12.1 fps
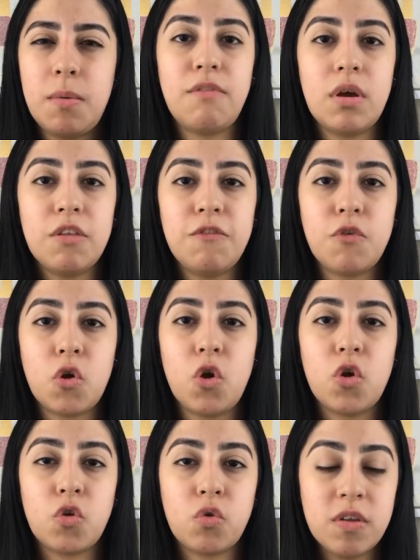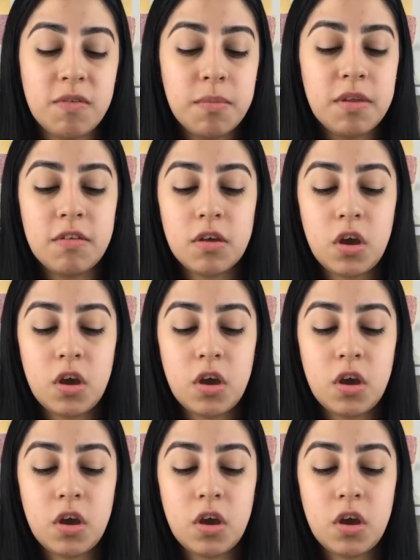It was for her Christmas